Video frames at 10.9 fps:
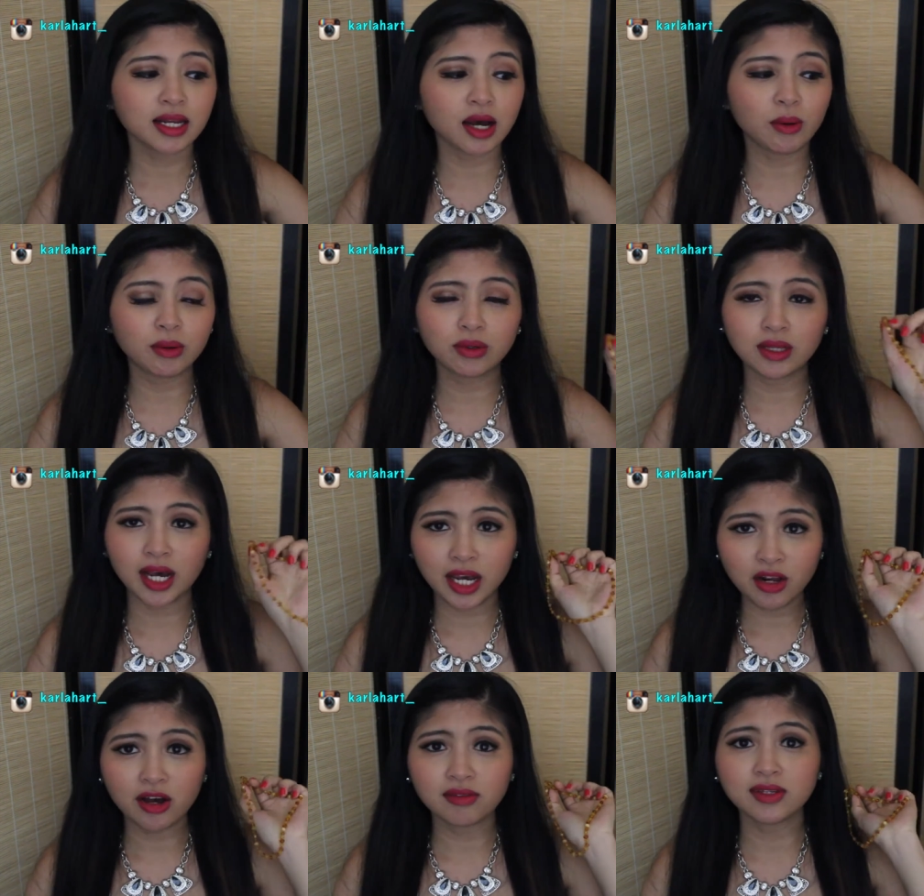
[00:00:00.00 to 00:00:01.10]
Now I
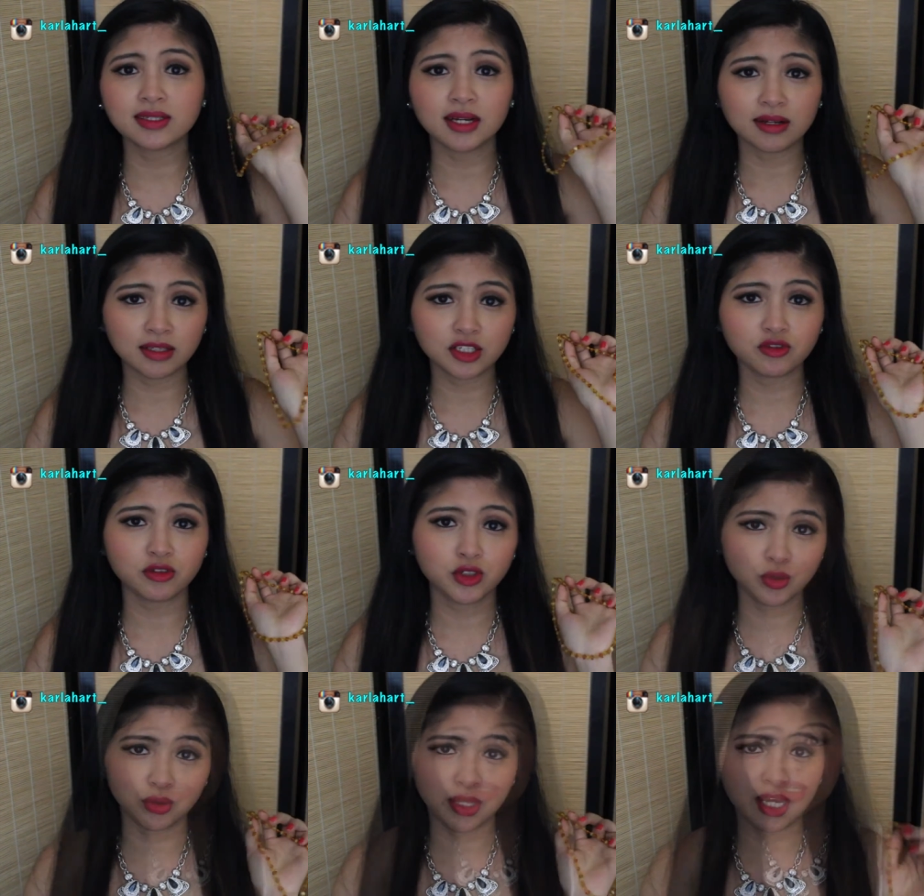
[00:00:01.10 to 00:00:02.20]
relied on this necklace for
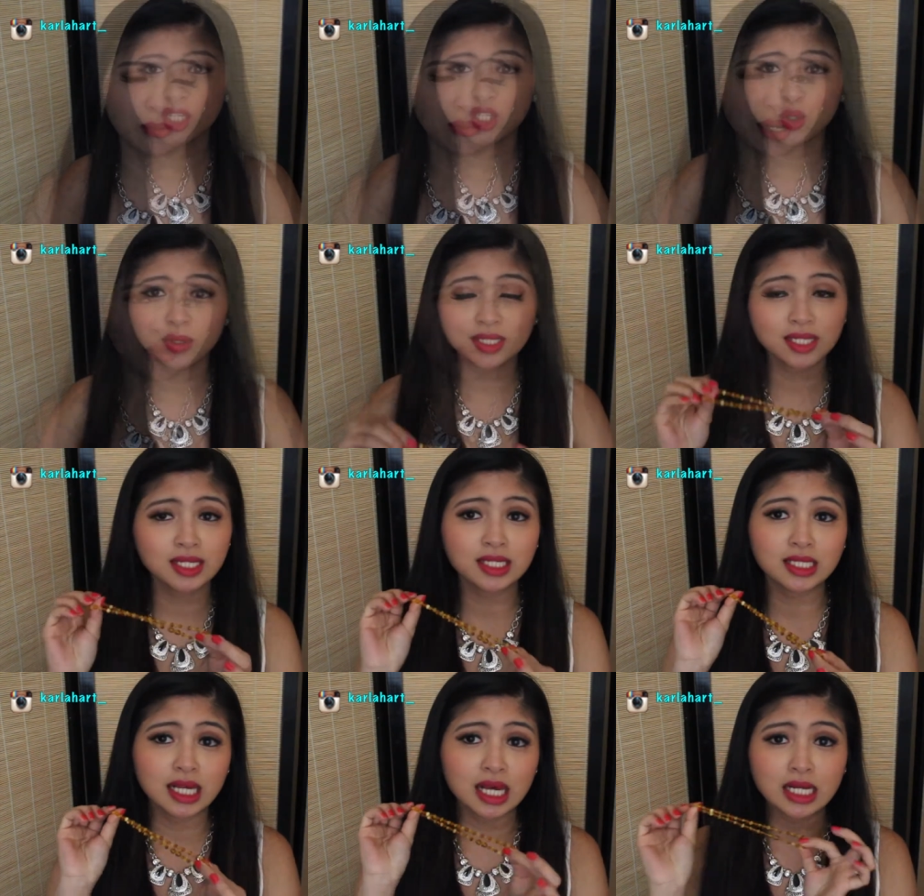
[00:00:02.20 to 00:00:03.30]
drooling. So is
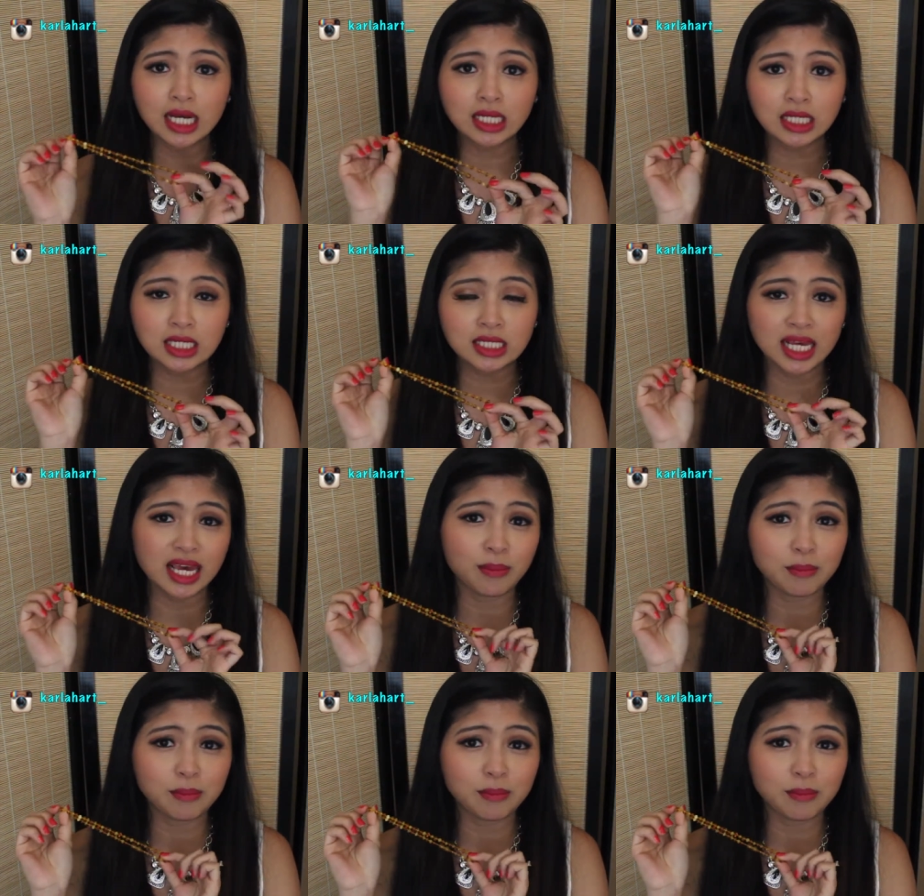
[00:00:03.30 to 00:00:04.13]
this necklace a